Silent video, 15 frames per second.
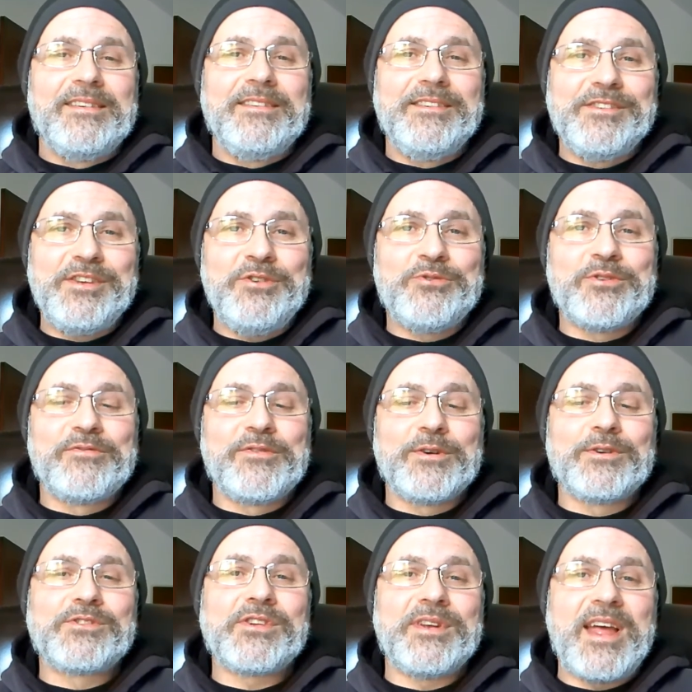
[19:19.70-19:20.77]
As
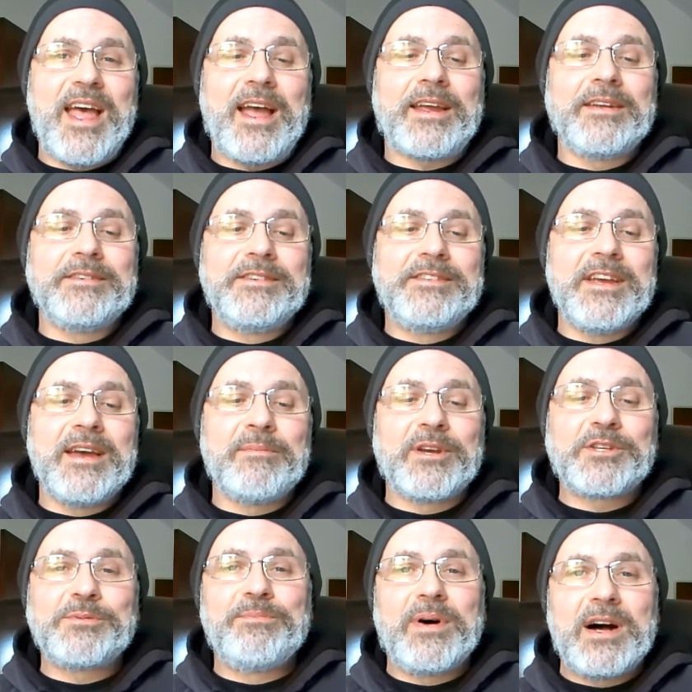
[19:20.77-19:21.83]
introverts and
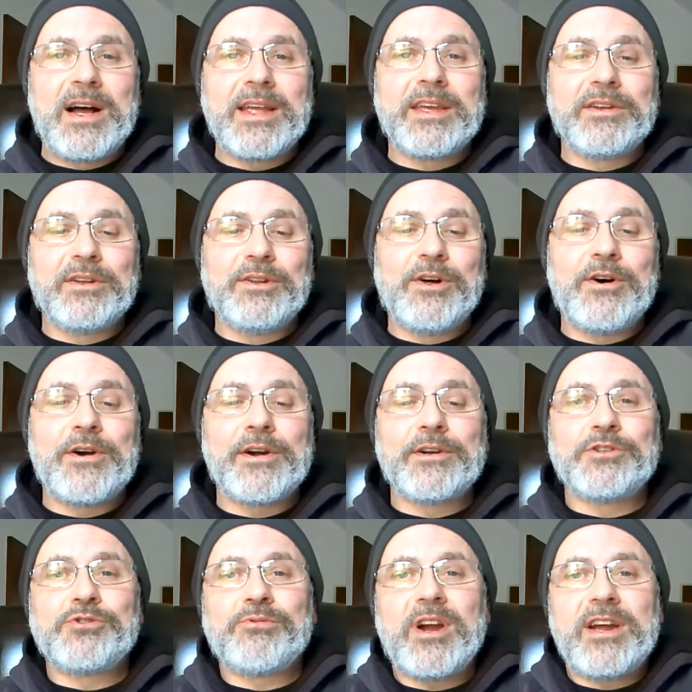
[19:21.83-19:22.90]
academics by and
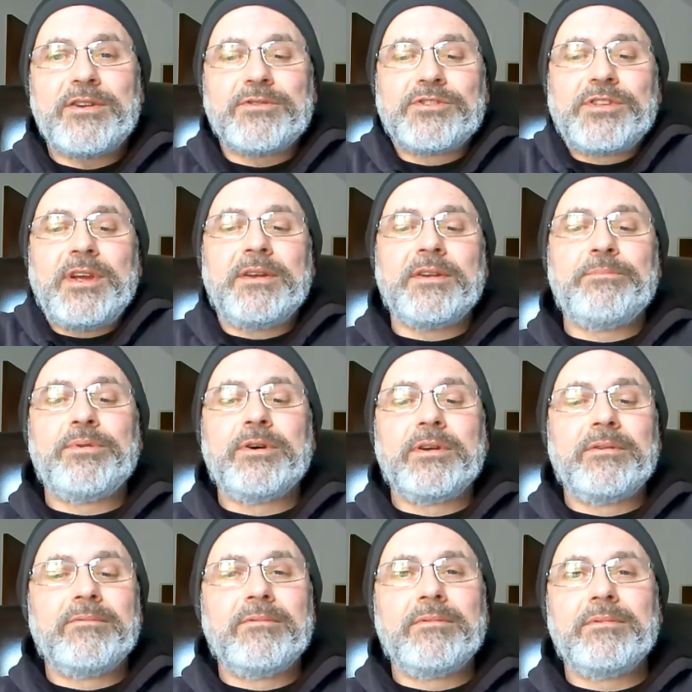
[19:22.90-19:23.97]
large, writers tend to
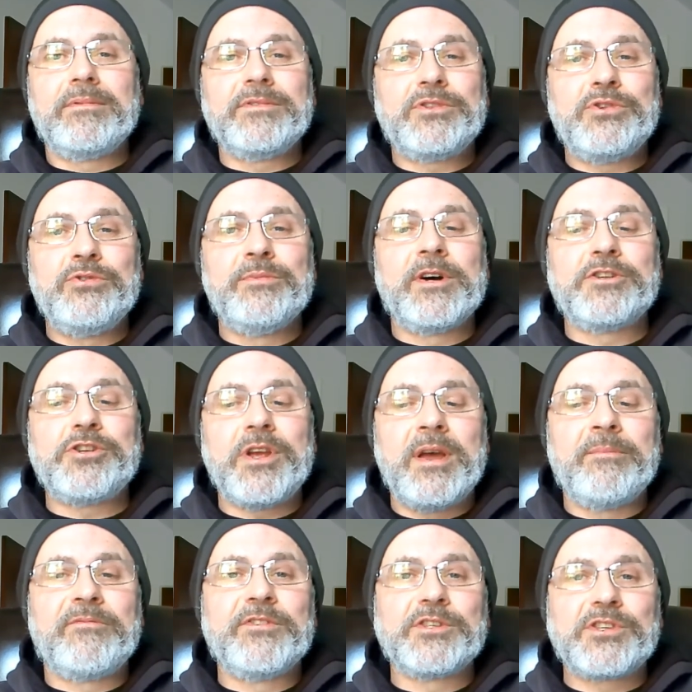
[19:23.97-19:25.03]
put too much
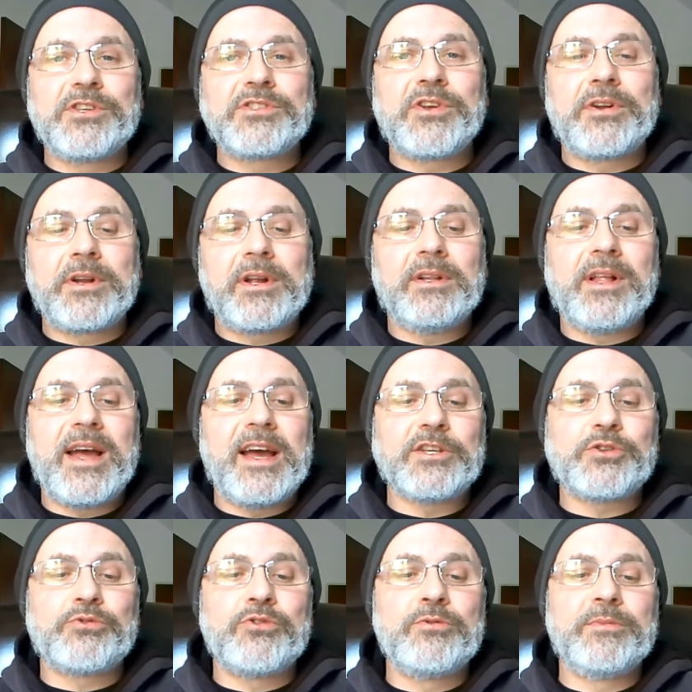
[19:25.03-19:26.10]
emphasis on
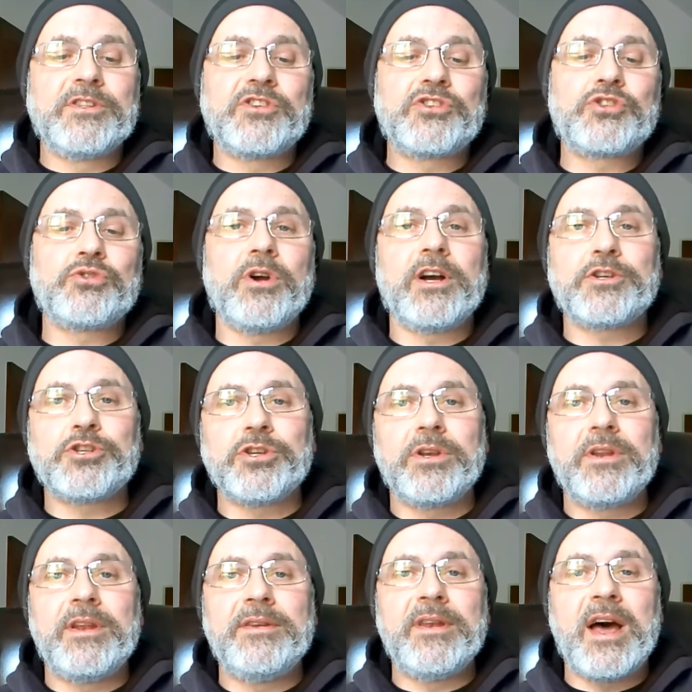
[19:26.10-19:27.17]
classroom
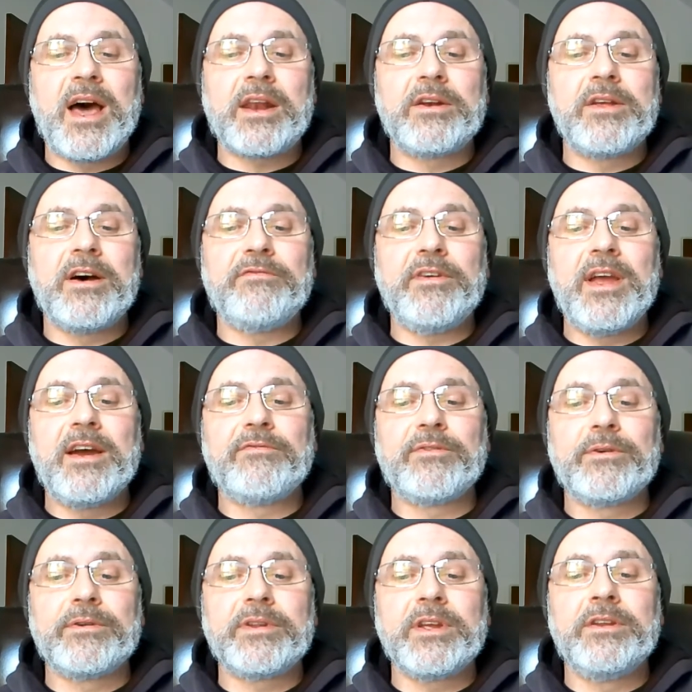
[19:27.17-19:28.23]
instruction and not enough
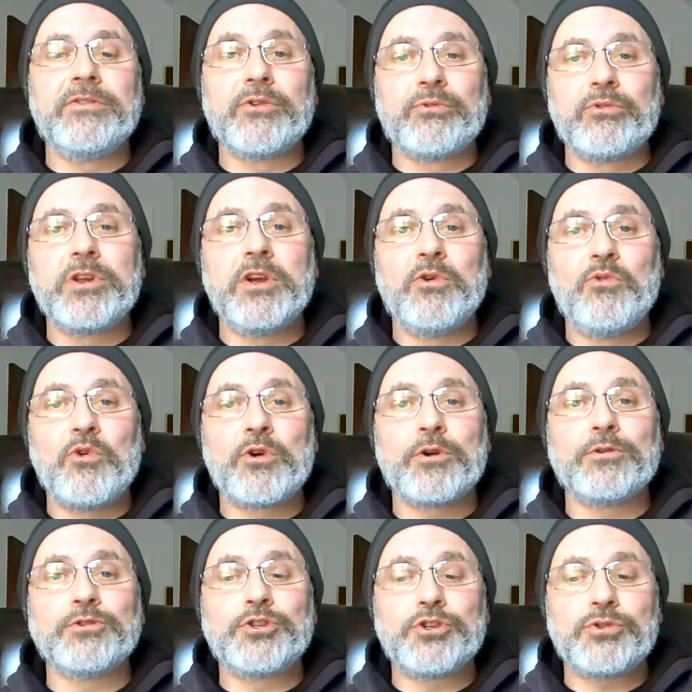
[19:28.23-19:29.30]
effort into
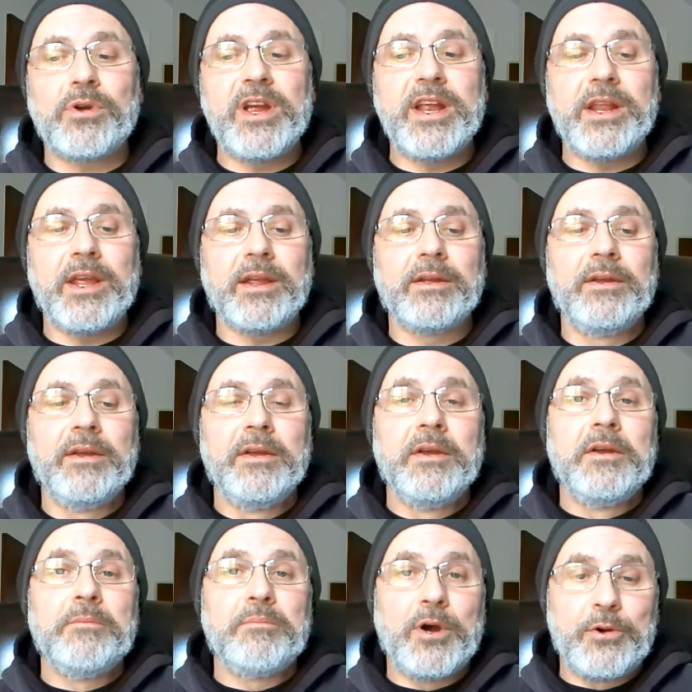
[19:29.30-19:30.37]
real-world training.
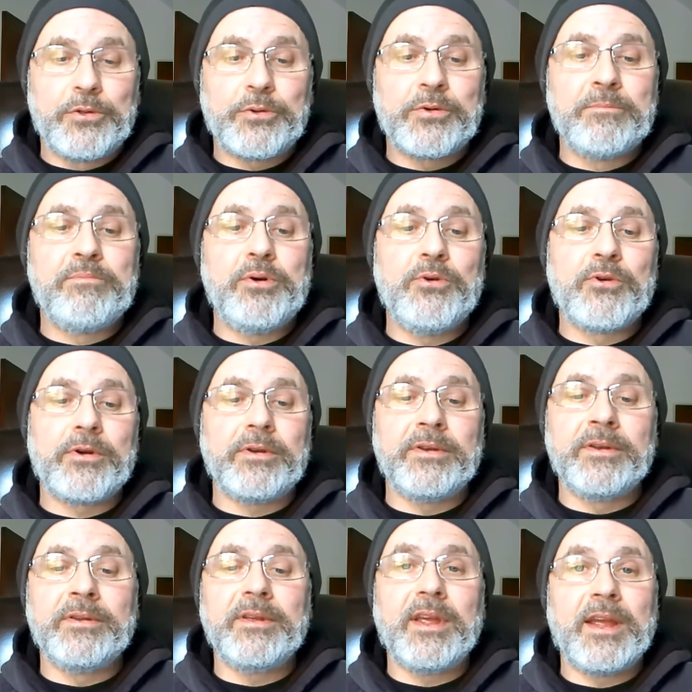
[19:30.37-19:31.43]
Both are
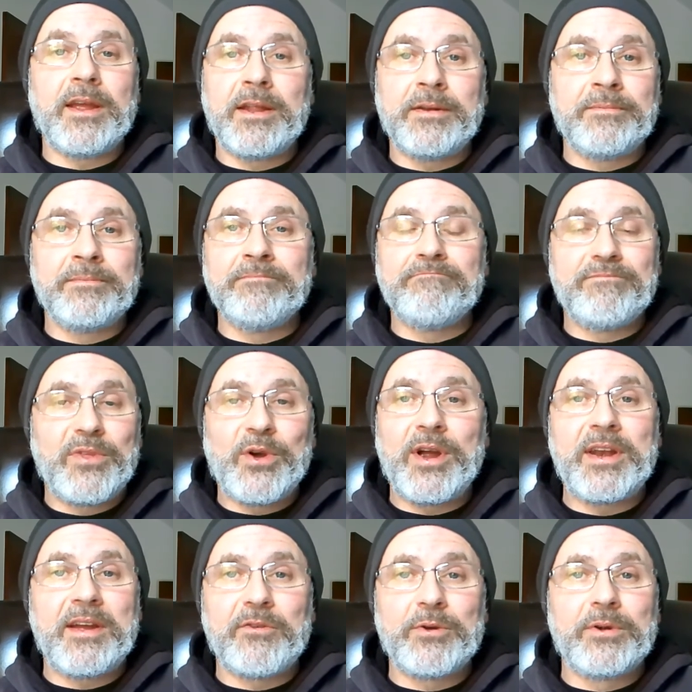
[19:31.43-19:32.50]
important, and though I
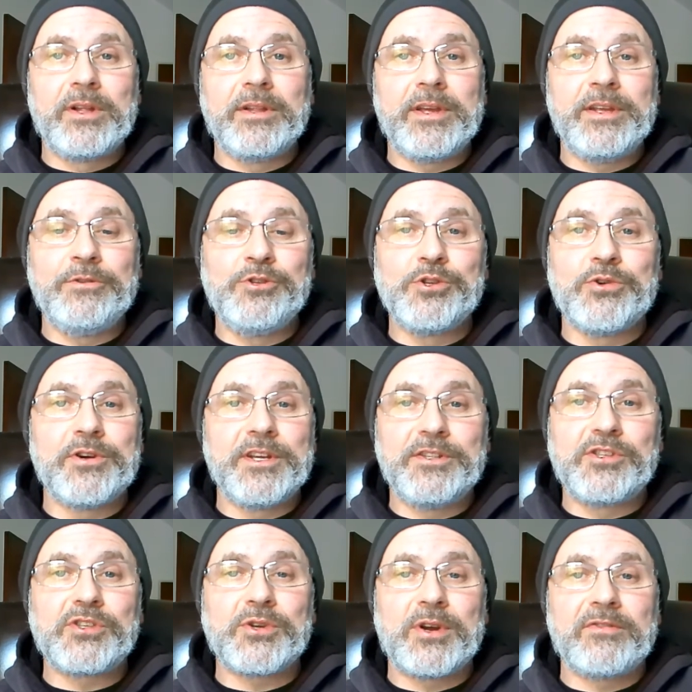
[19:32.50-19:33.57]
never really
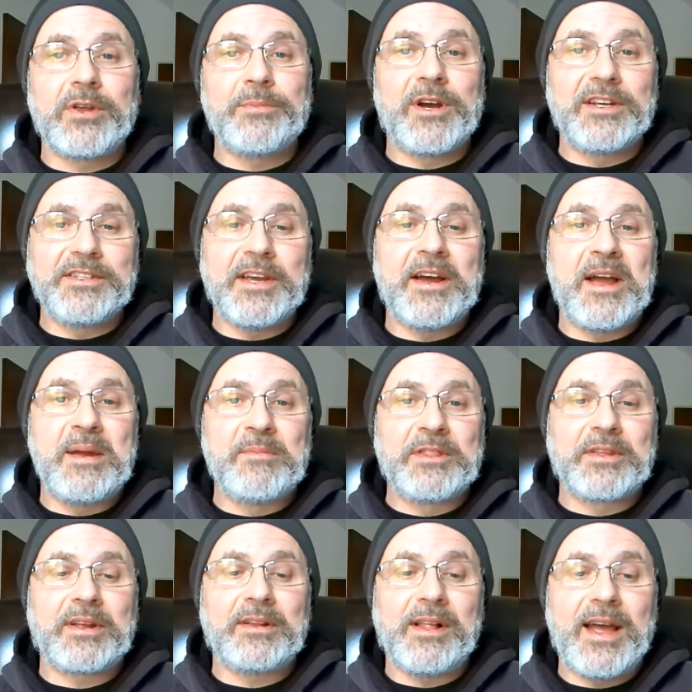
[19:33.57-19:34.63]
enjoyed serving my time
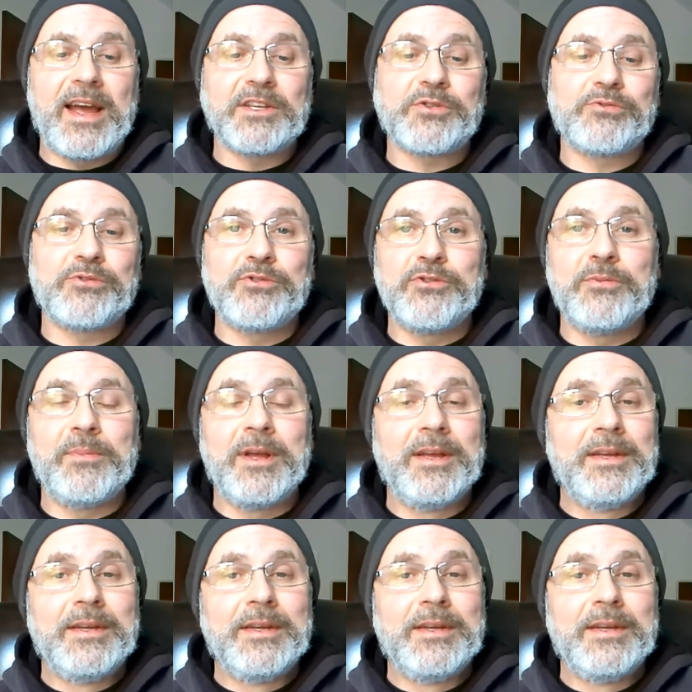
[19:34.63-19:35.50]
in the classroom,